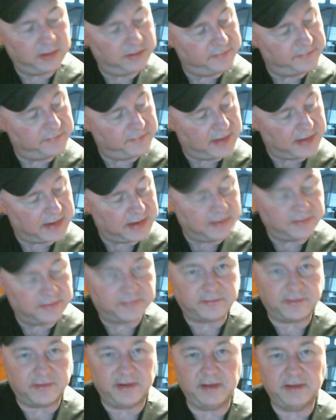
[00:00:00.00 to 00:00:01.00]
and 2nd
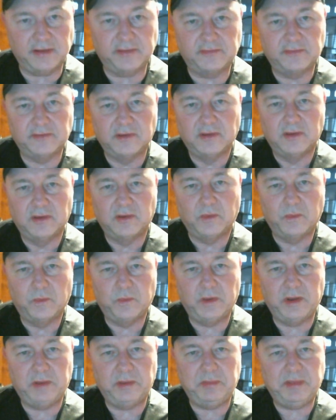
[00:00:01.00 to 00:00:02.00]
strings
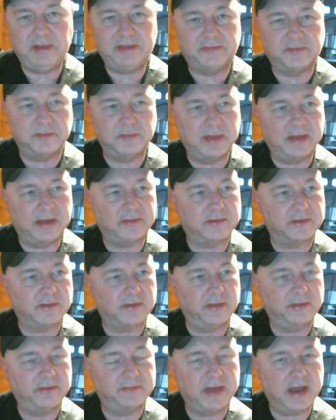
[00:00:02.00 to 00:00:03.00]
would be
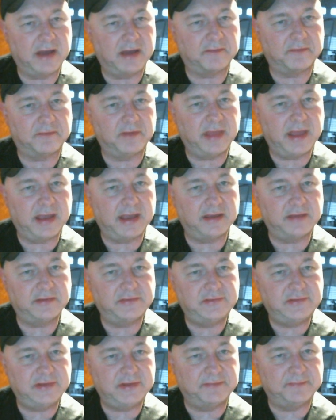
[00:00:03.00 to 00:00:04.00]
symmetrical if not for that
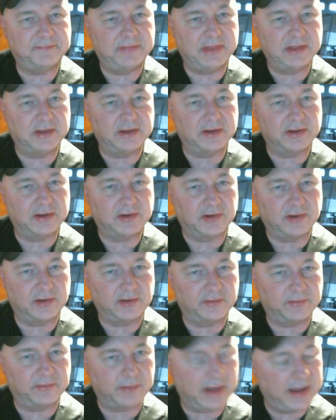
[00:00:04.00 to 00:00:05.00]
shift that
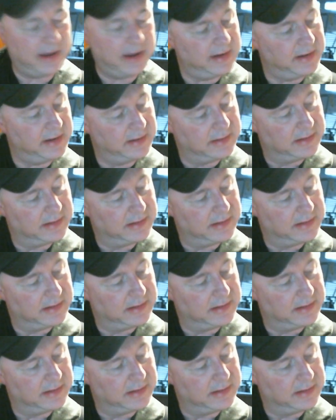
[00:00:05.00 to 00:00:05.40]
occurs, right?